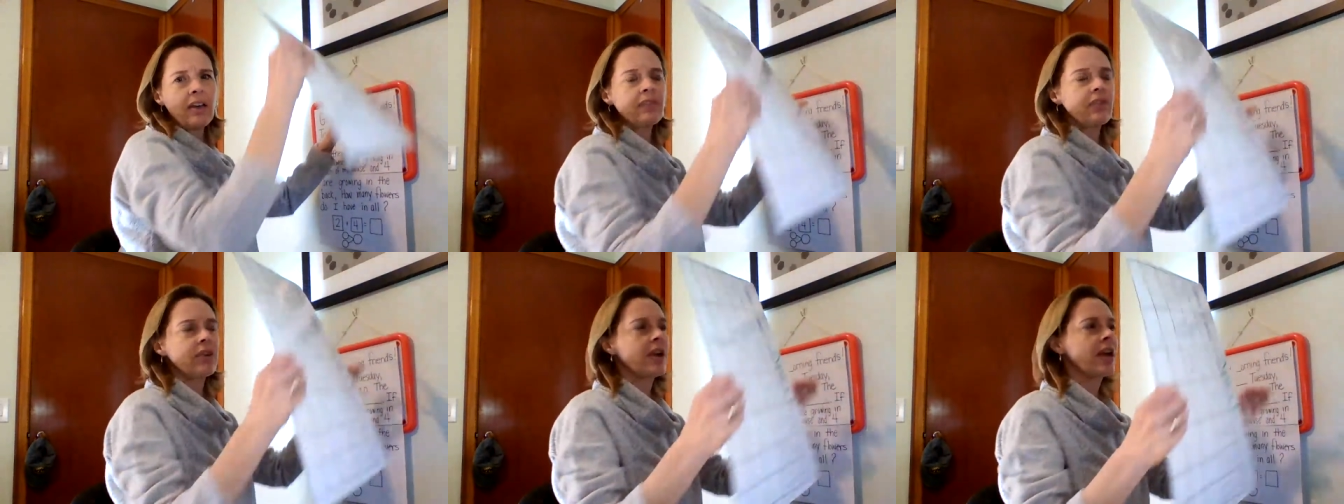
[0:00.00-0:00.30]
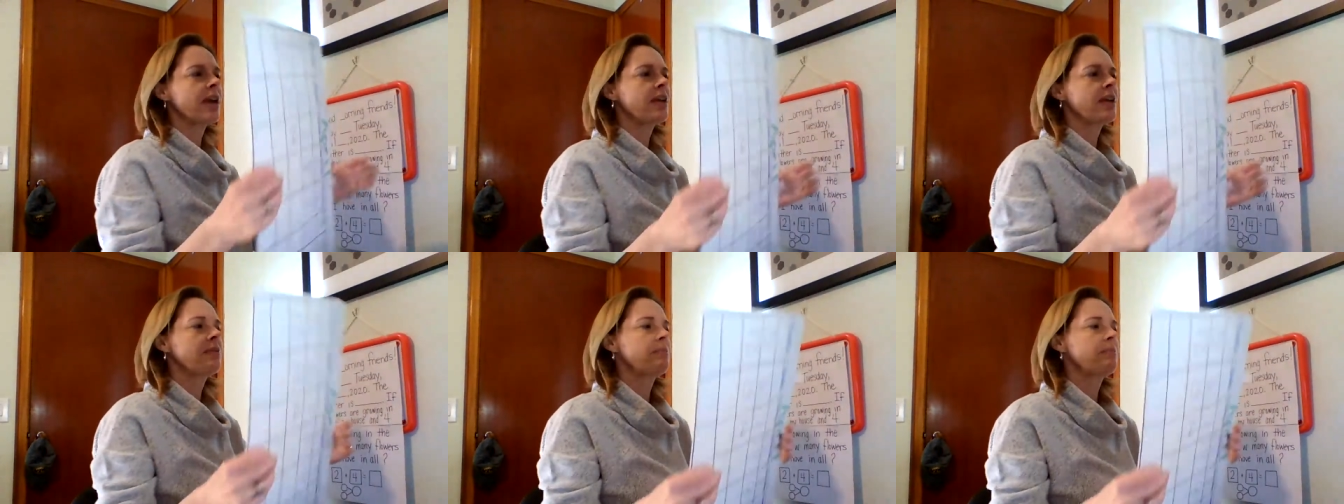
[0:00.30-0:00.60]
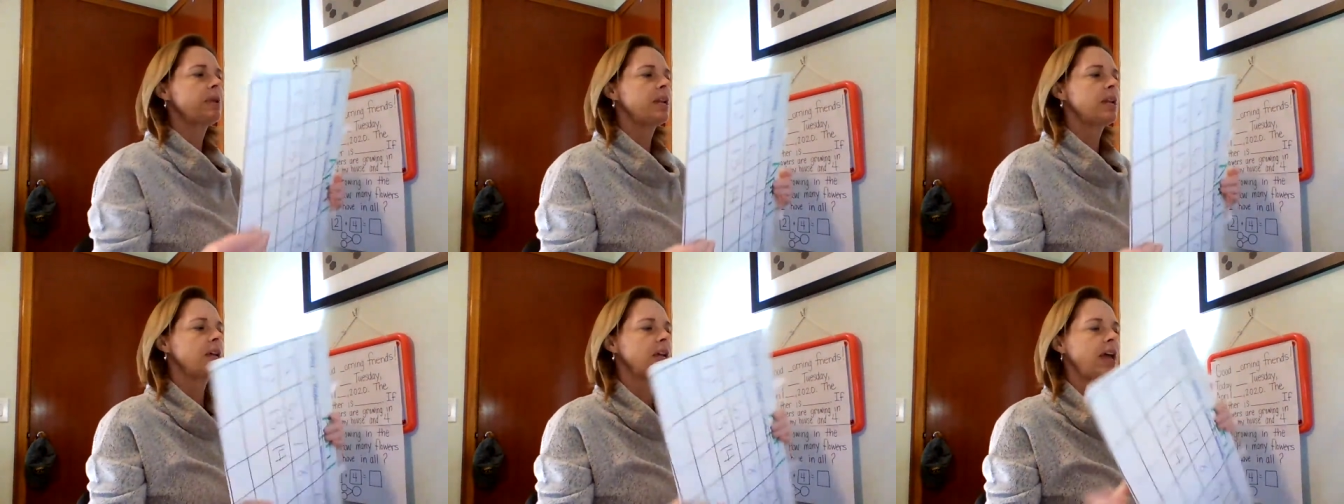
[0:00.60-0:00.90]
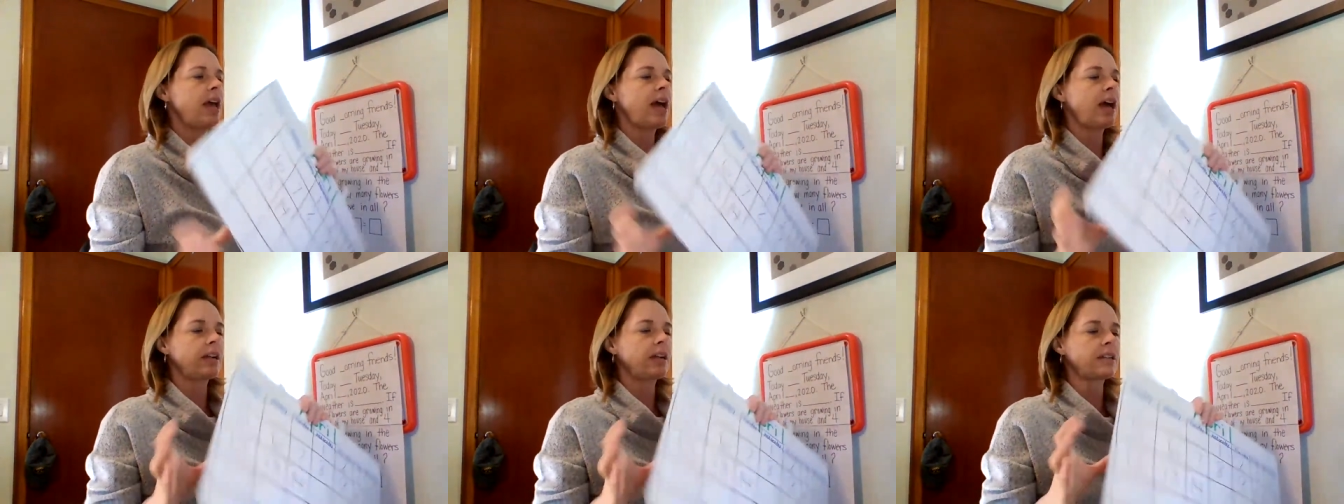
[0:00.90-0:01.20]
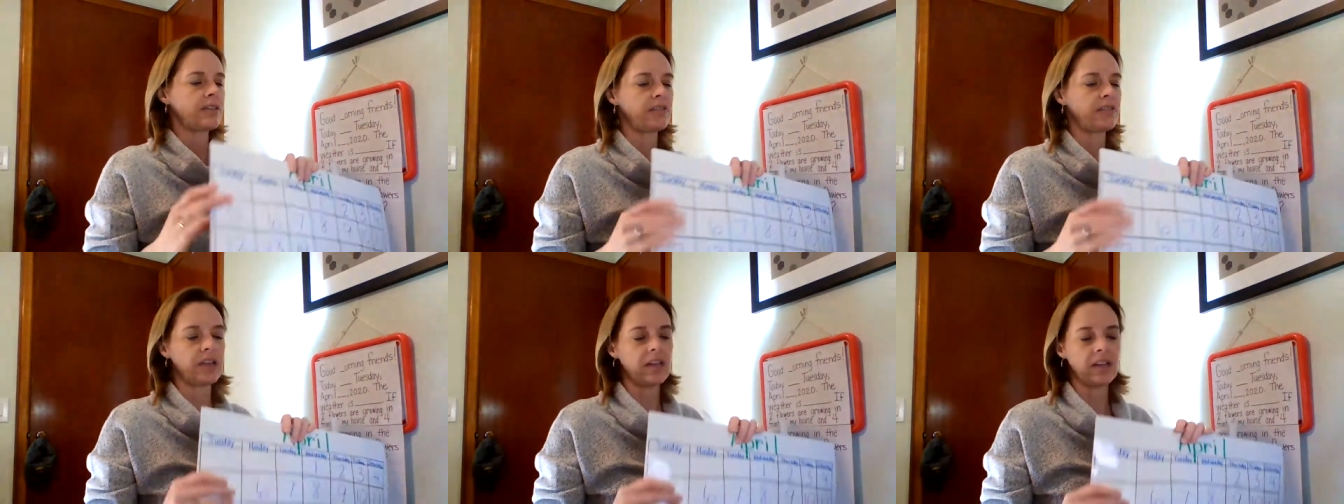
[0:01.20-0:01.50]
or 8 minute
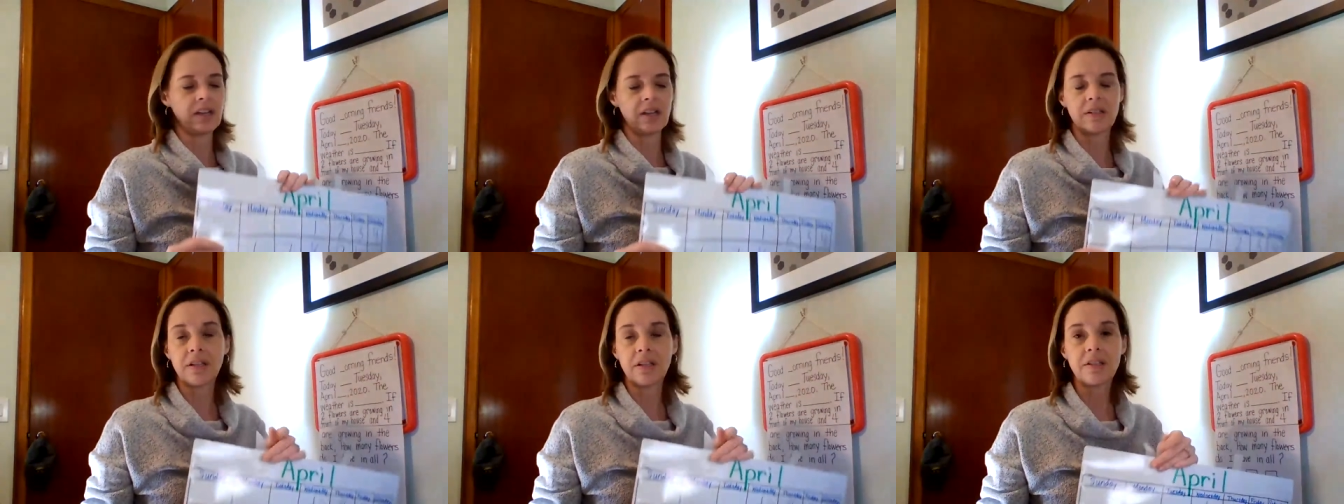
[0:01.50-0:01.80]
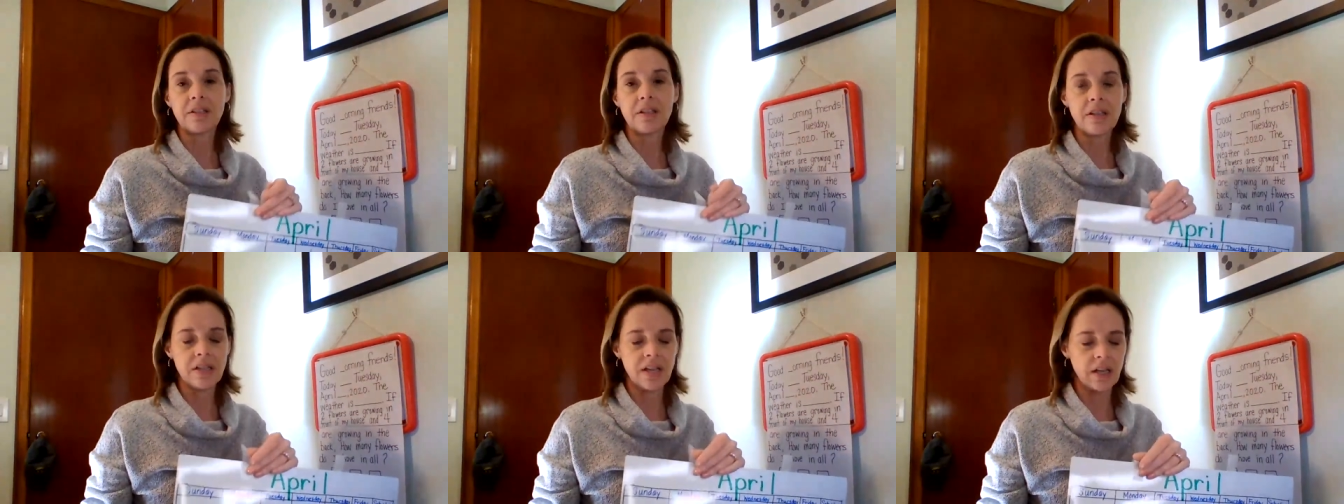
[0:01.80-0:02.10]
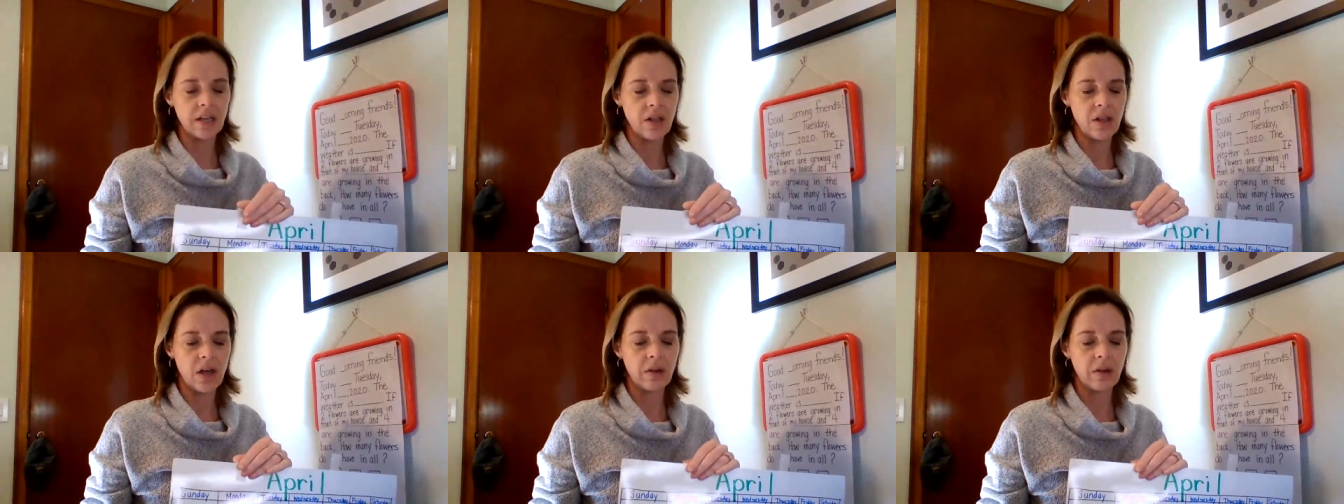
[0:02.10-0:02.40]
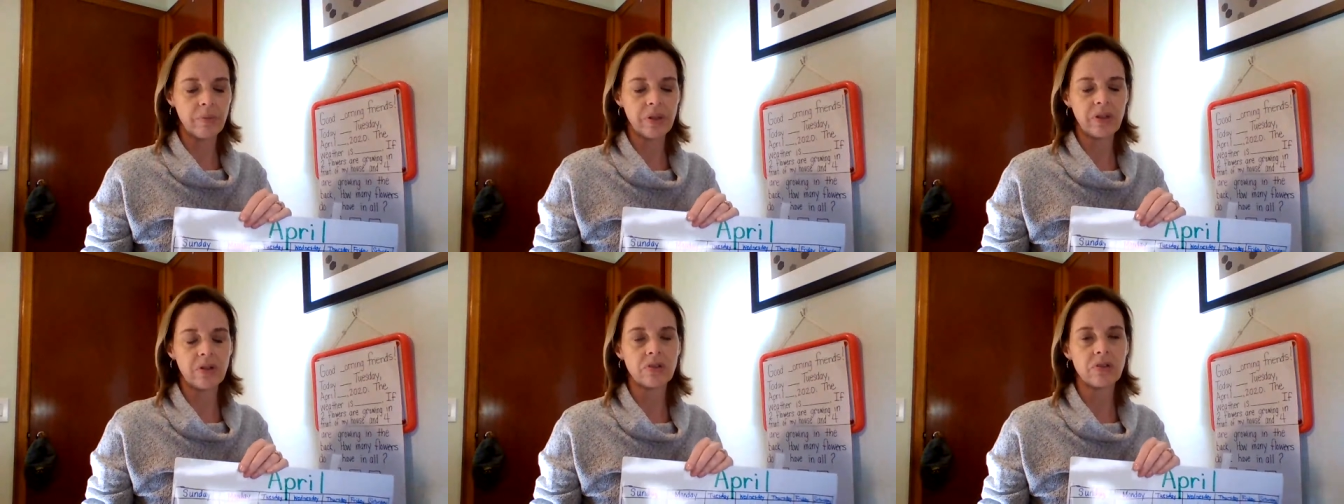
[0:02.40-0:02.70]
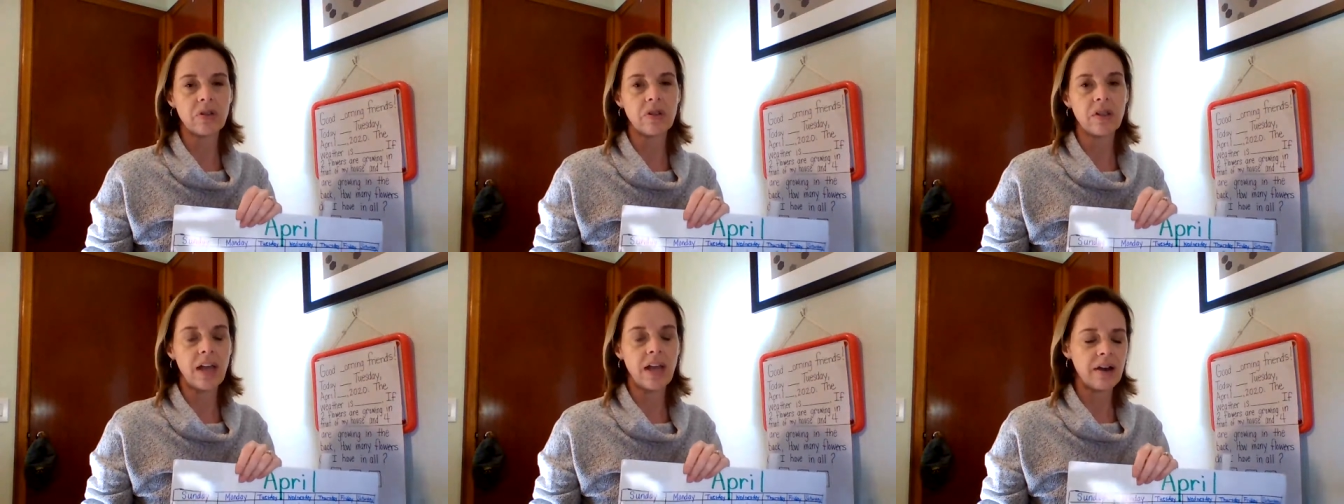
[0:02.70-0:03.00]
activity. It doesn't take long, but there's a
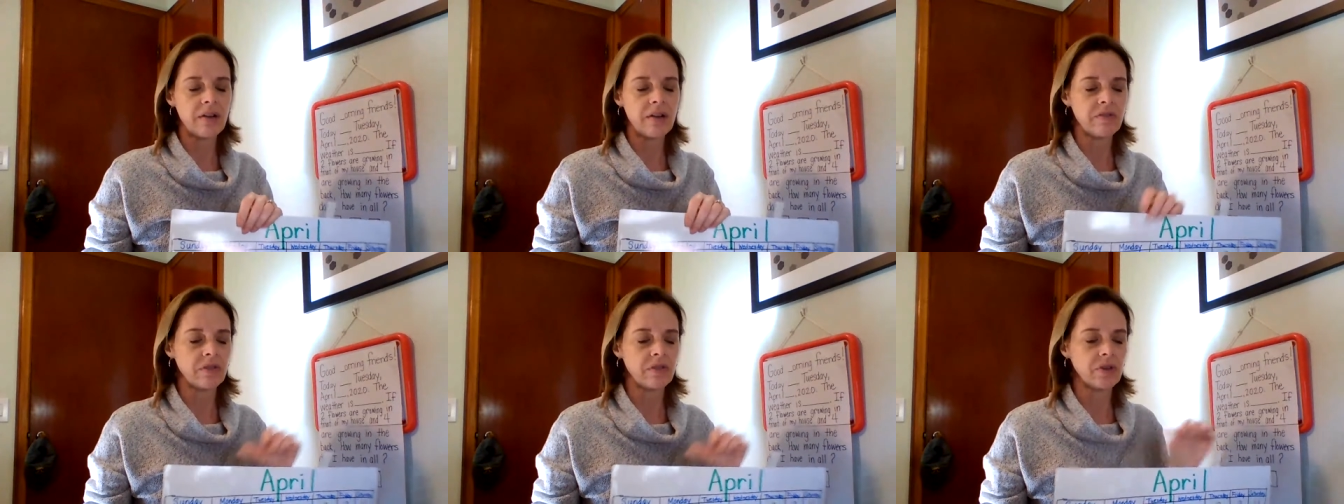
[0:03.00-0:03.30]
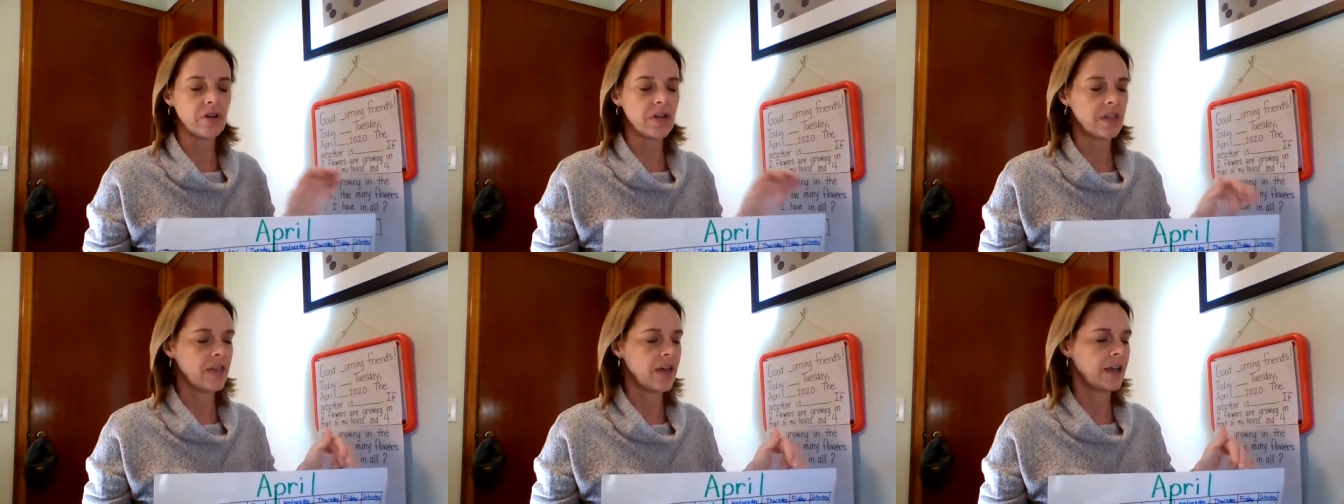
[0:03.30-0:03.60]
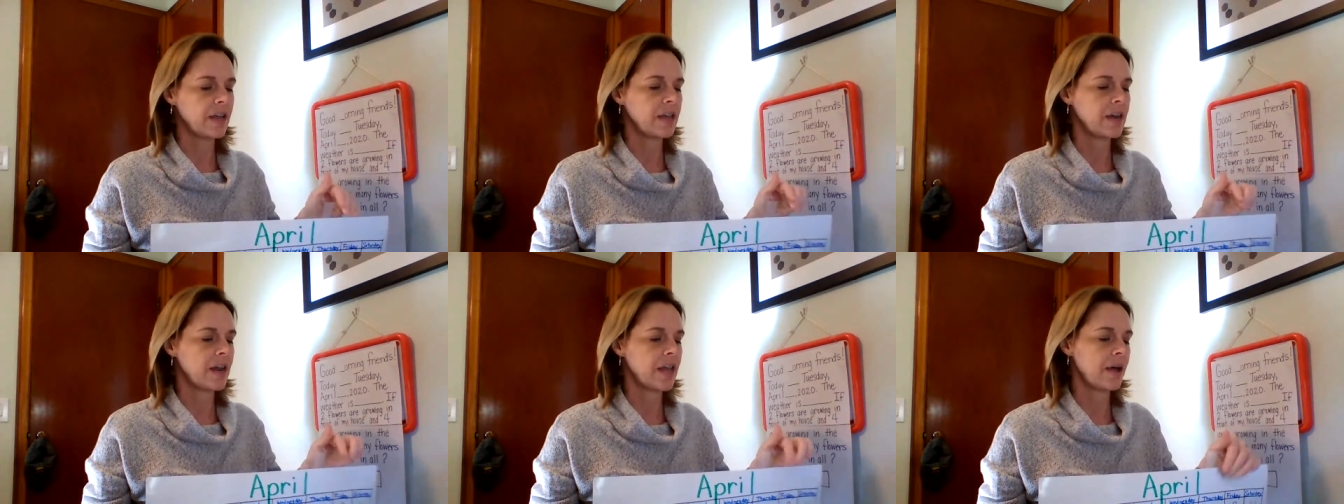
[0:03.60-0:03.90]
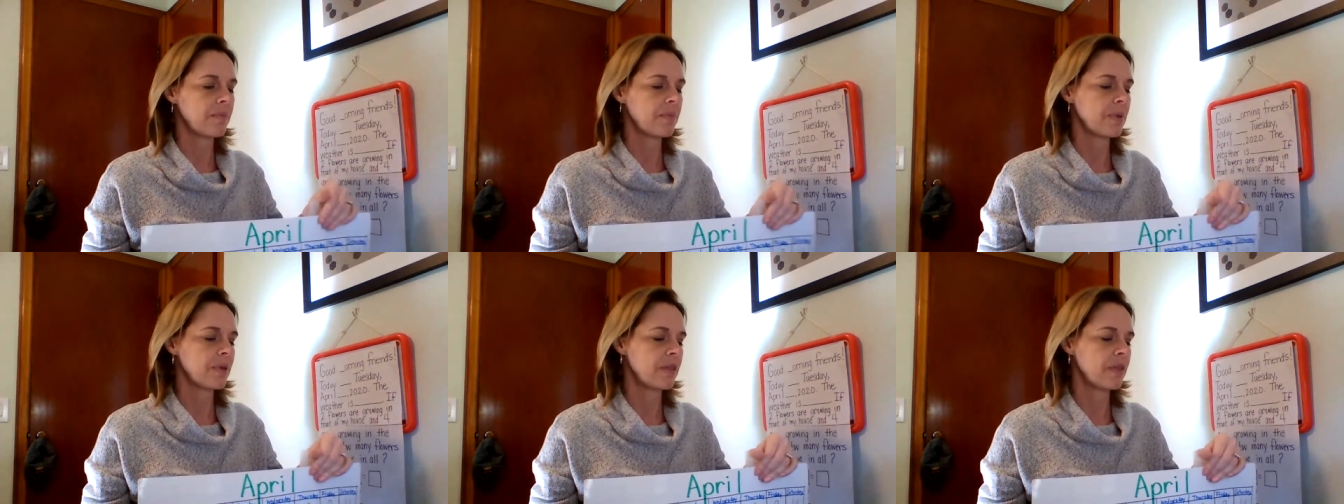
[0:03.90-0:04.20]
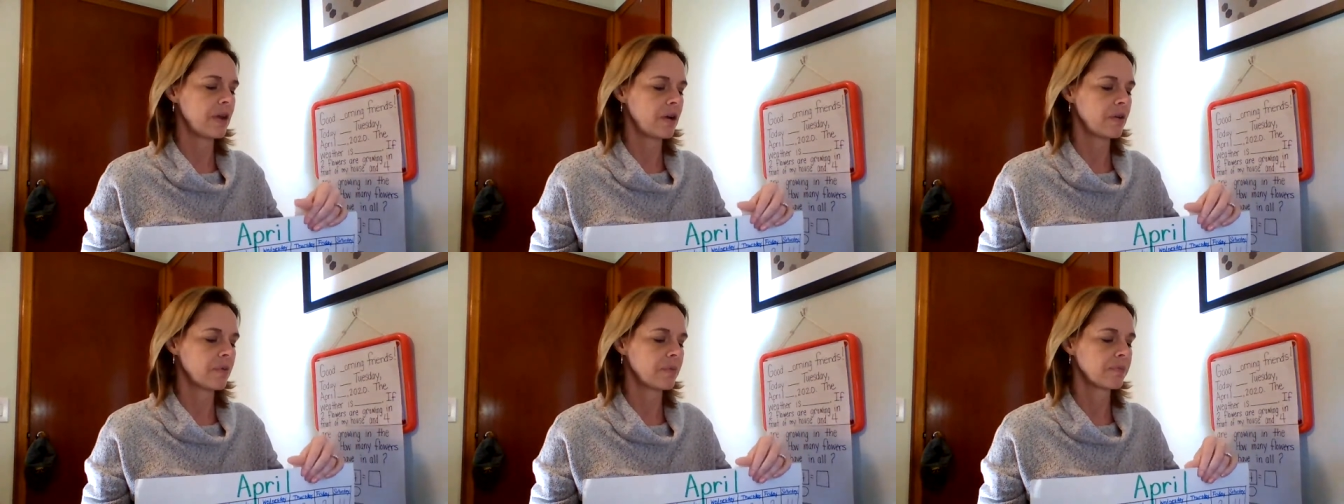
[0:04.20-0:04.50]
lot of learning that can happen
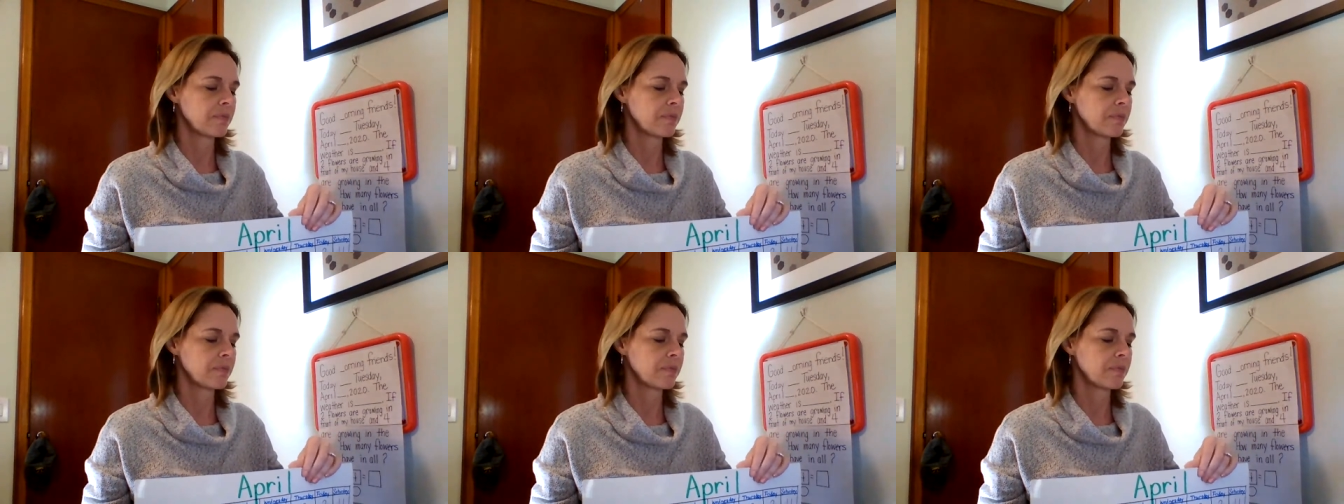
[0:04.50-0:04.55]
there.